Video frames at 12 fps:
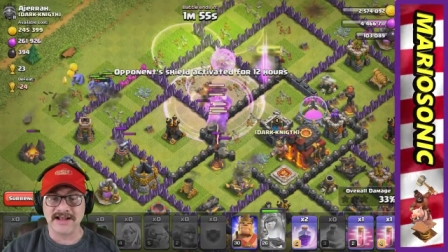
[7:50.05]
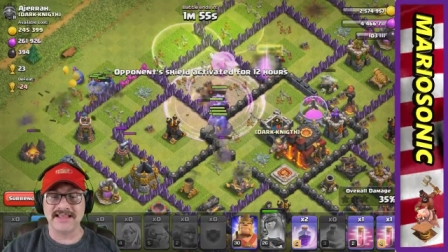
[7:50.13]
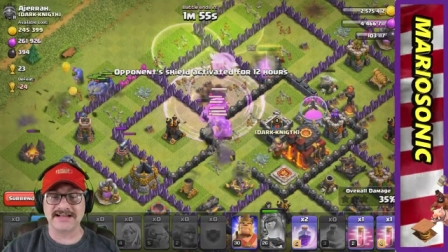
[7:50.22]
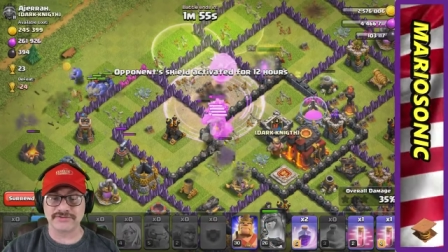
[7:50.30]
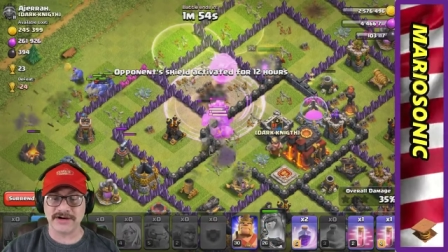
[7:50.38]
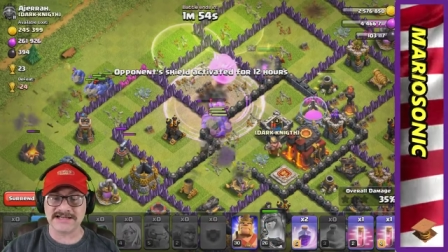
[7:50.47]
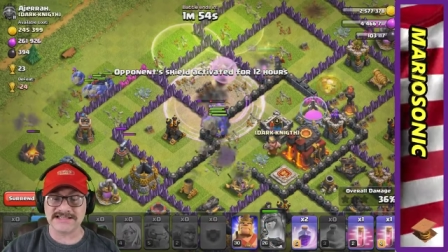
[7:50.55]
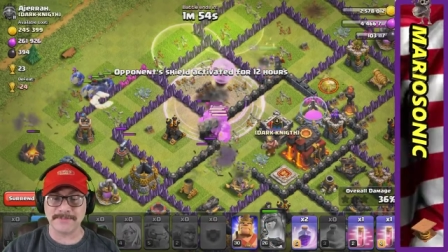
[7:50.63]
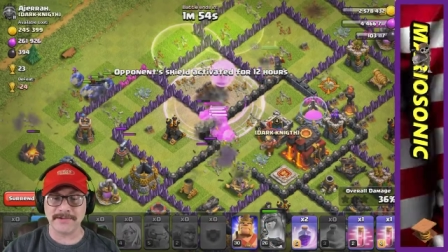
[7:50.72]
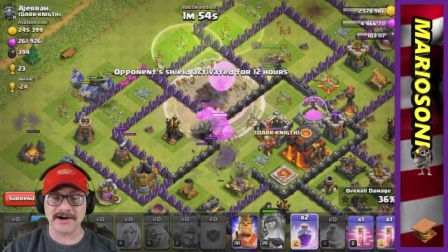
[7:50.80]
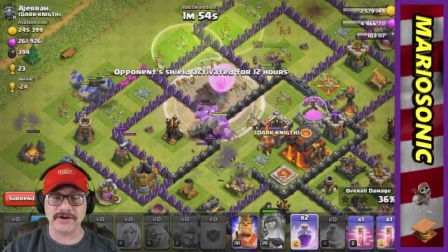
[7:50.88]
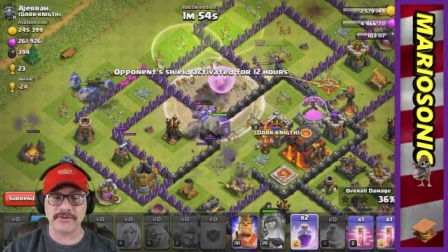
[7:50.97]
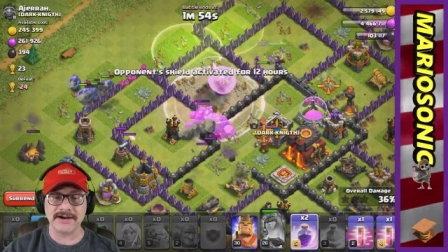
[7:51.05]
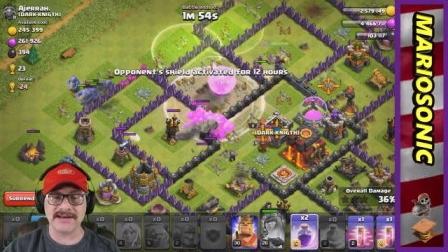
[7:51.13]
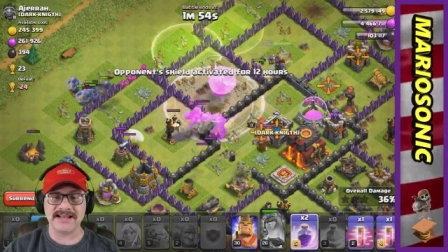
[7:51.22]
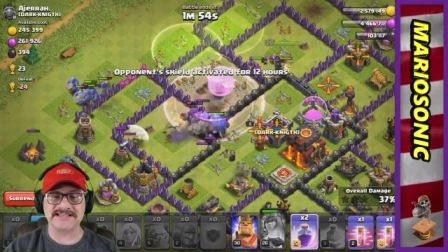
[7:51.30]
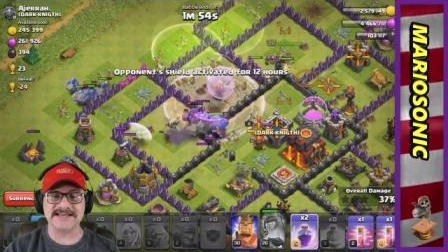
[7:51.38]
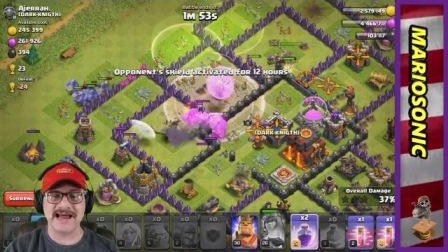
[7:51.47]
Let's raise up our Queen.
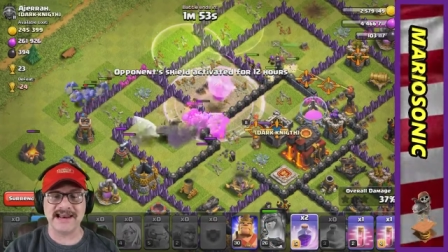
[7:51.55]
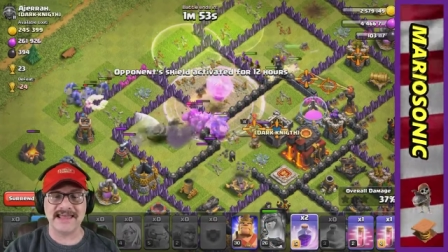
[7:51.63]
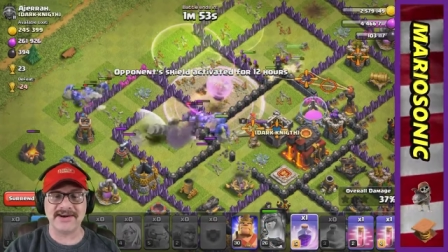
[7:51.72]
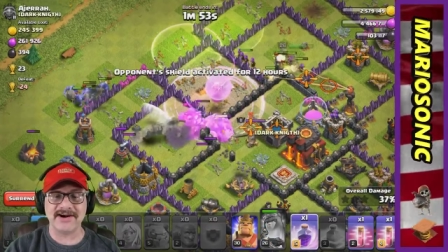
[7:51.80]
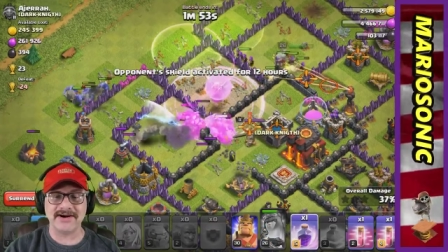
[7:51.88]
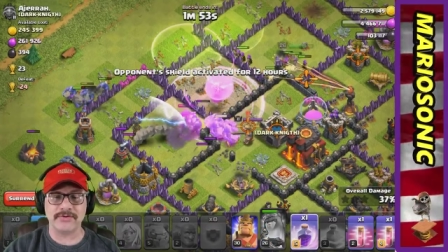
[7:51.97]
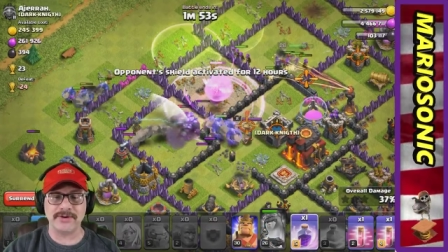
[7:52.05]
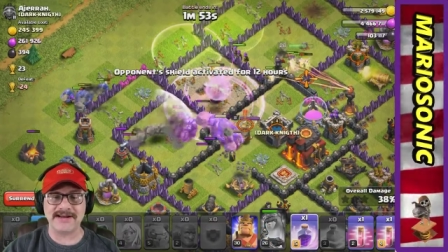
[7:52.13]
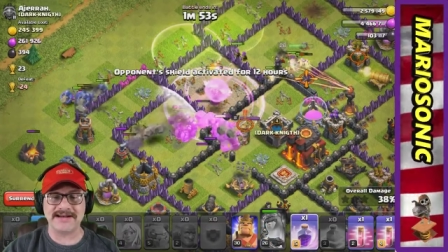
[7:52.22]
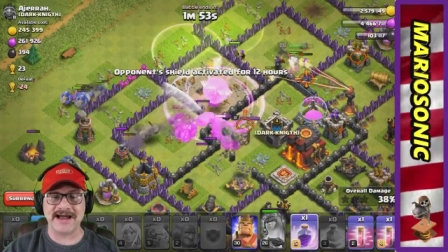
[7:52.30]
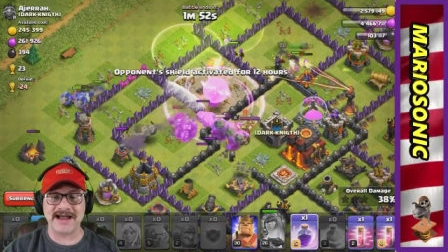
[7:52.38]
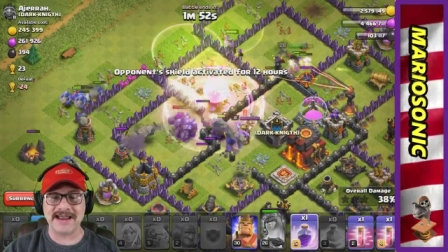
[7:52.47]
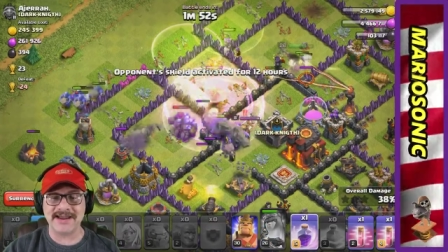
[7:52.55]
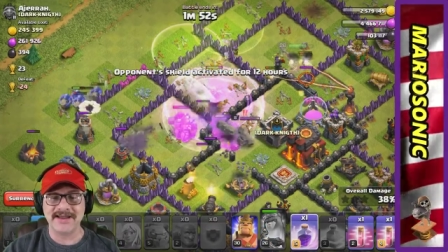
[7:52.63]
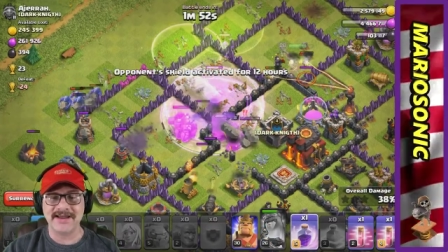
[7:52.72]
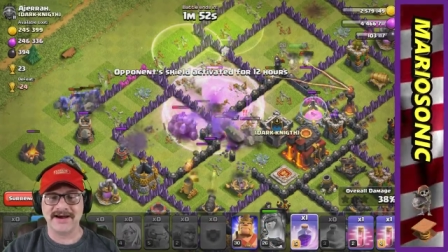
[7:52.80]
Let's not let our Queen die.